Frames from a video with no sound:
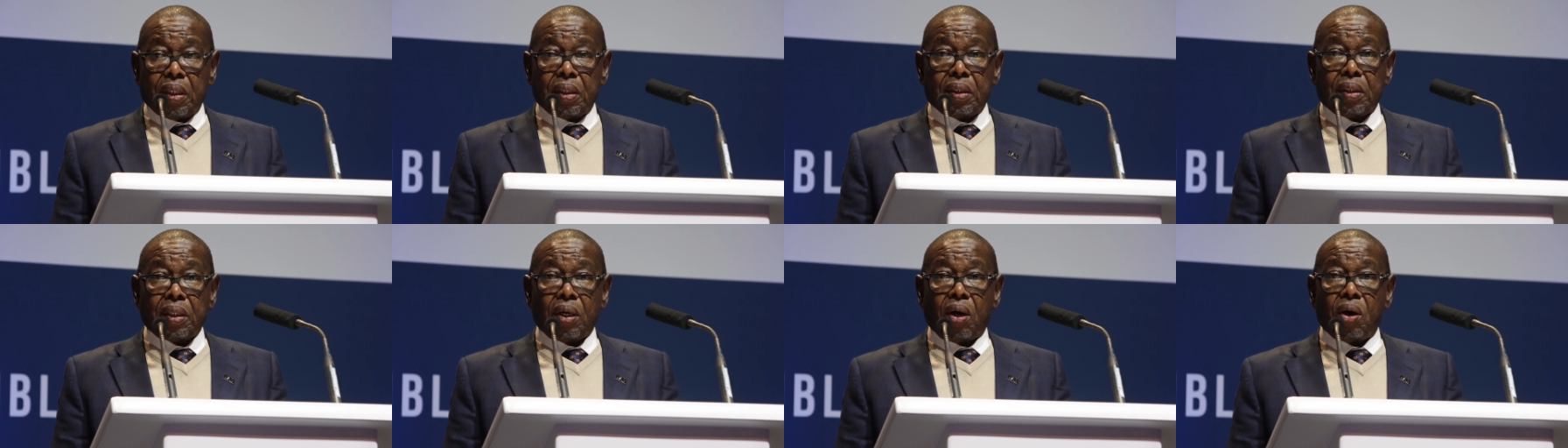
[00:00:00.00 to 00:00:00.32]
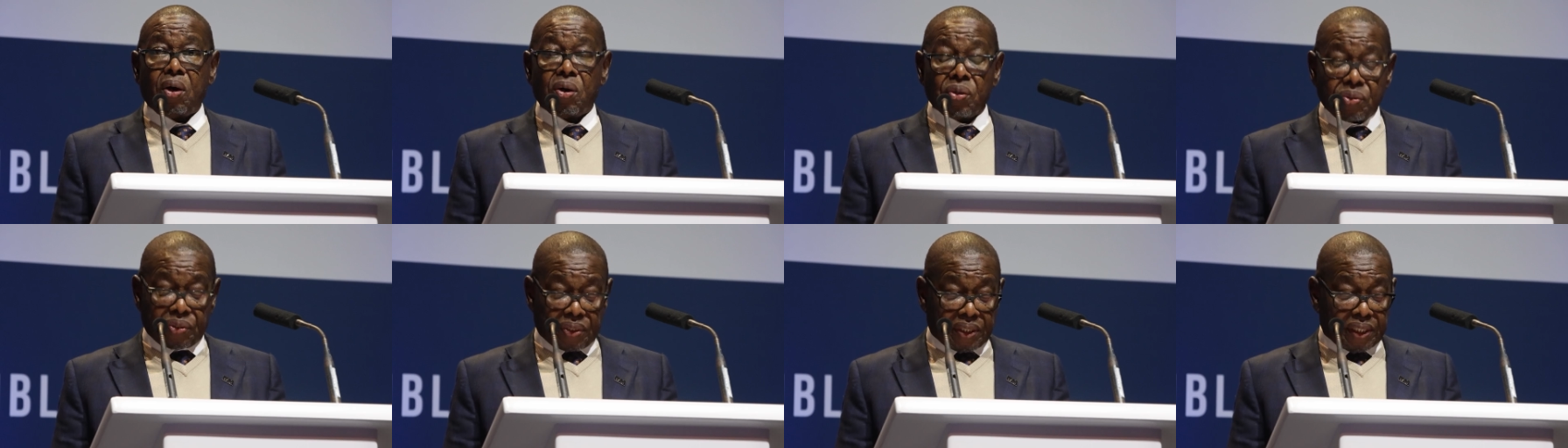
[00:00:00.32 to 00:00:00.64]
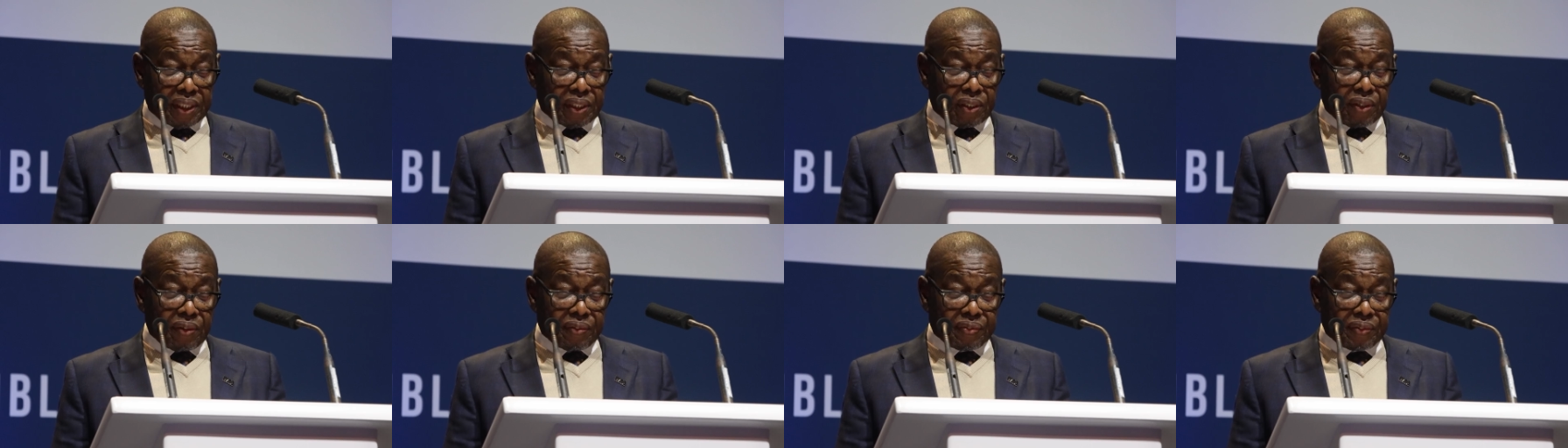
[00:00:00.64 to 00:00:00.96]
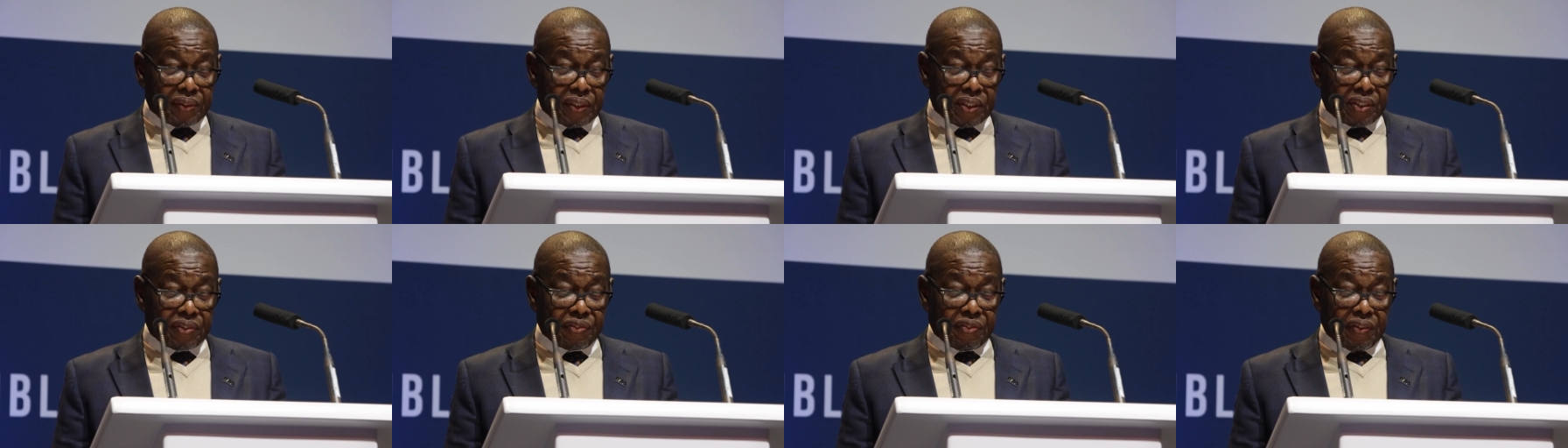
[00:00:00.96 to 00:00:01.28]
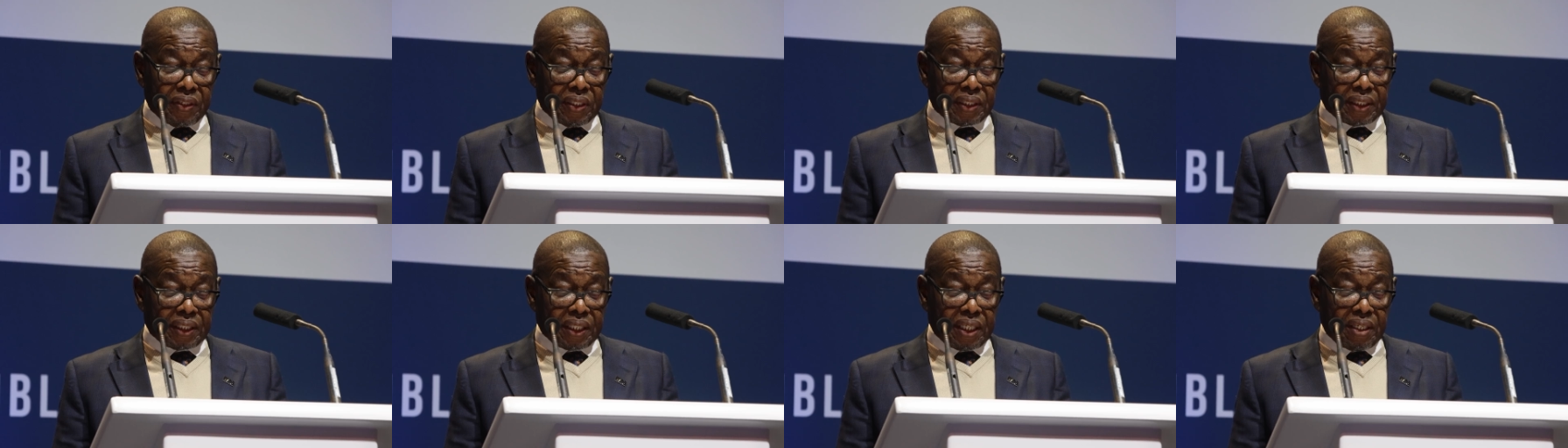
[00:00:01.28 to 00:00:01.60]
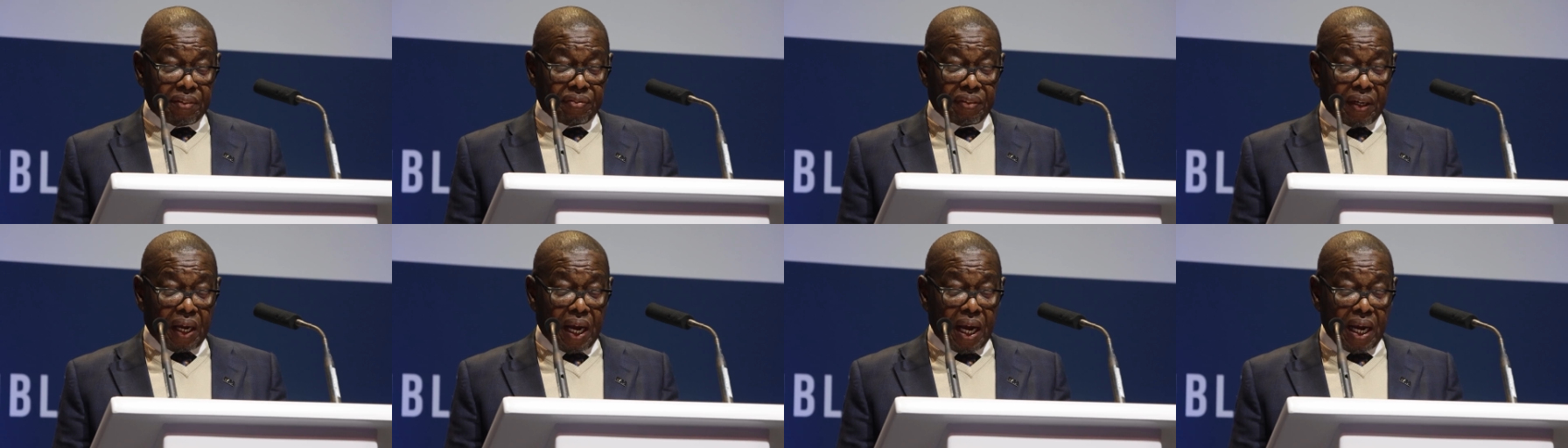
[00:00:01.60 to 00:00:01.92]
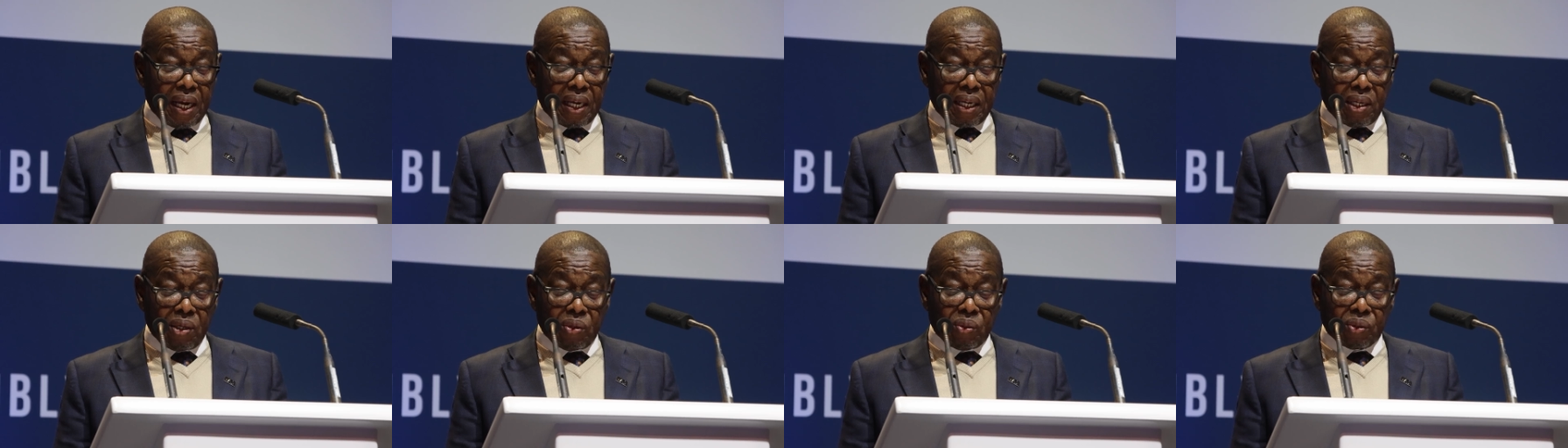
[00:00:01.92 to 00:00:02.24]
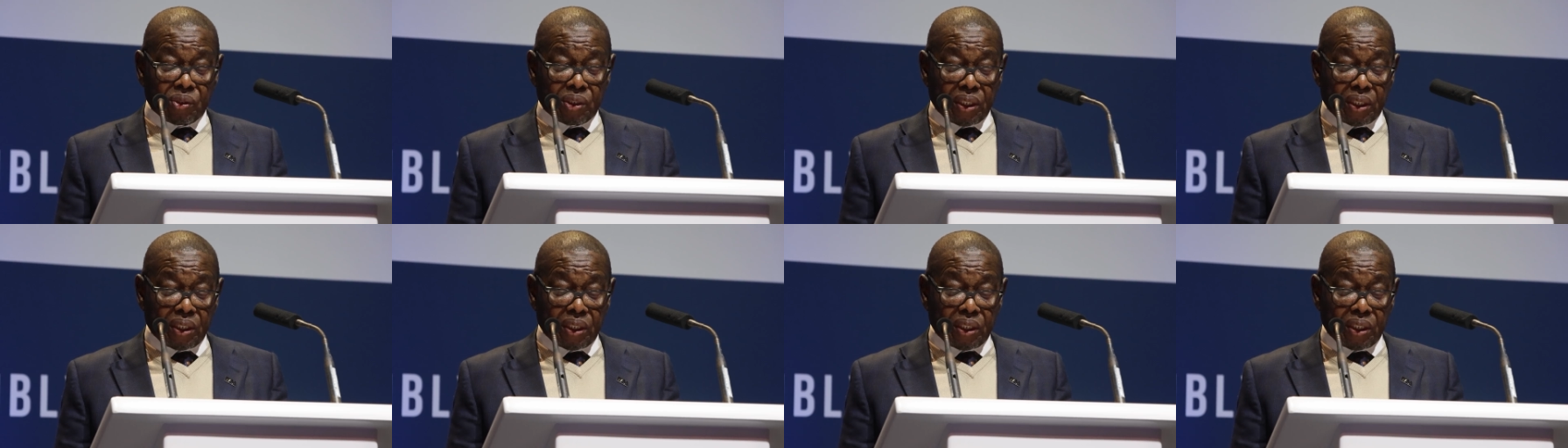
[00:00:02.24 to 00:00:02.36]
The hosting of this first ever IAU